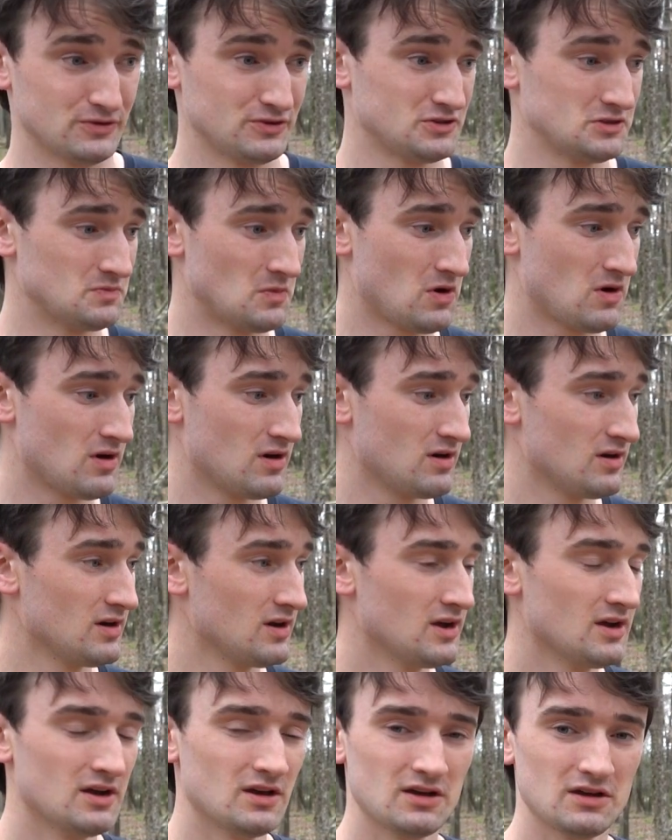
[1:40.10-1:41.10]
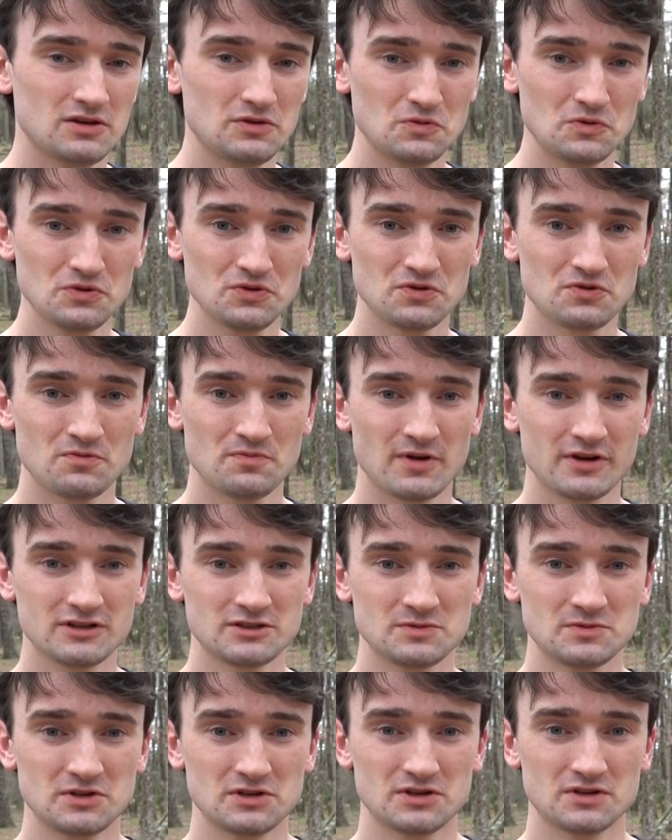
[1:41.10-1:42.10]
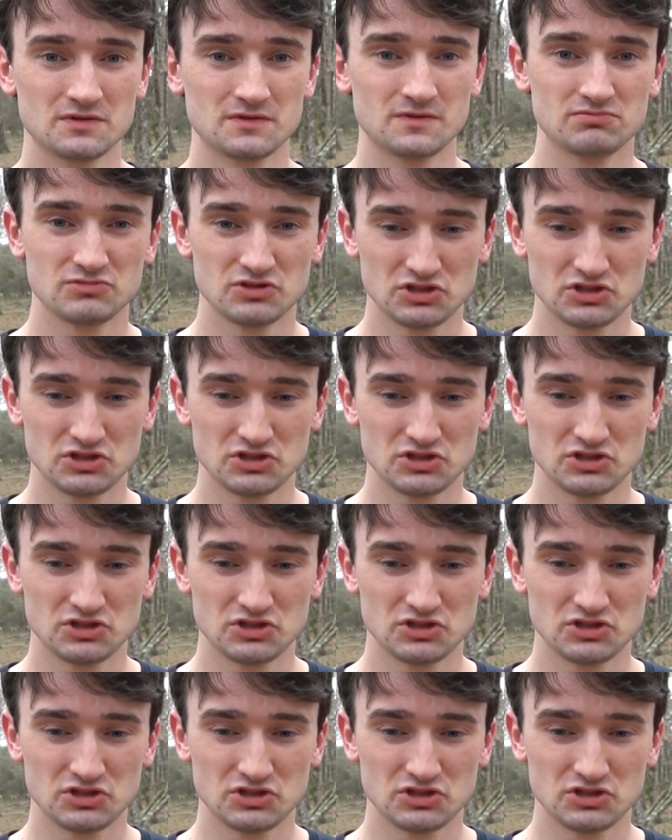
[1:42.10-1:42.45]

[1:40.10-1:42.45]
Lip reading: smart. He really reminds me of